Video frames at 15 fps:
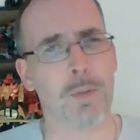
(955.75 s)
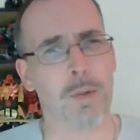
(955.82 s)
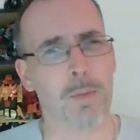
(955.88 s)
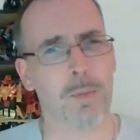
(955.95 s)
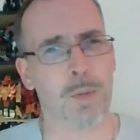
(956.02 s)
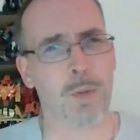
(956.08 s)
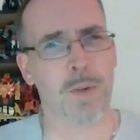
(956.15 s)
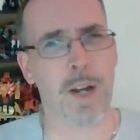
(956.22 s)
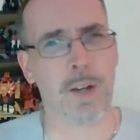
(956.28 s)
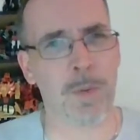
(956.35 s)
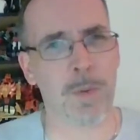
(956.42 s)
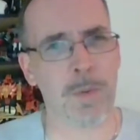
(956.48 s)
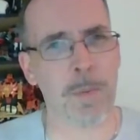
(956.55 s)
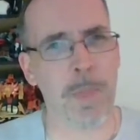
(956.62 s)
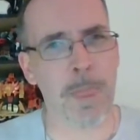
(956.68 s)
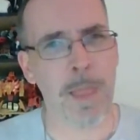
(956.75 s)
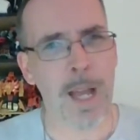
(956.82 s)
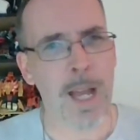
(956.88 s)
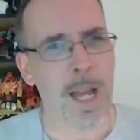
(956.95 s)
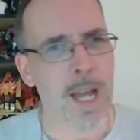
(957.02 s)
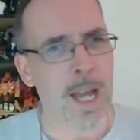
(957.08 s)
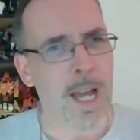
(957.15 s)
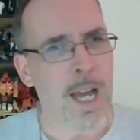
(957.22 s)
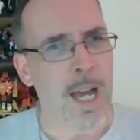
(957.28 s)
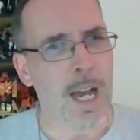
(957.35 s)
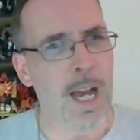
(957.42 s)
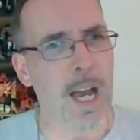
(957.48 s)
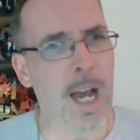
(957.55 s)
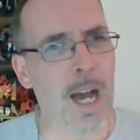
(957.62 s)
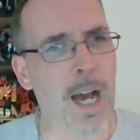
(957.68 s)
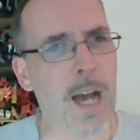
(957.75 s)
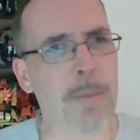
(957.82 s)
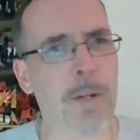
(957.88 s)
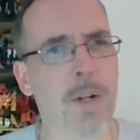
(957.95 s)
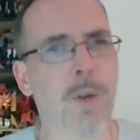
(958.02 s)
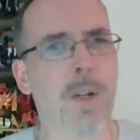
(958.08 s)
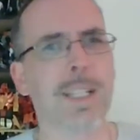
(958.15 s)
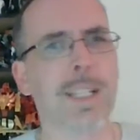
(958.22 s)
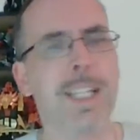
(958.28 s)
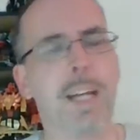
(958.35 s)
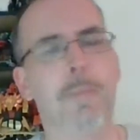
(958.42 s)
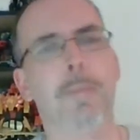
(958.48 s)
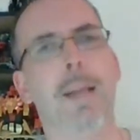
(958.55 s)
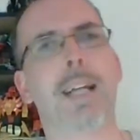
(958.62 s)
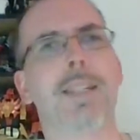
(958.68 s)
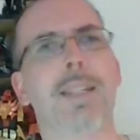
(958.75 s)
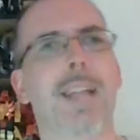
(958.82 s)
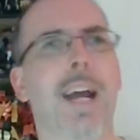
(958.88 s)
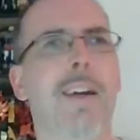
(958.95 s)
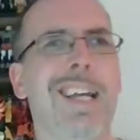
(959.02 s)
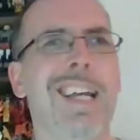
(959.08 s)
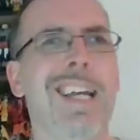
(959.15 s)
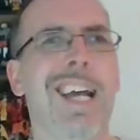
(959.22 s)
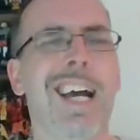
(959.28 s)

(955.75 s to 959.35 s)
Blue Raccoon. Am I going to skip Black Zarek?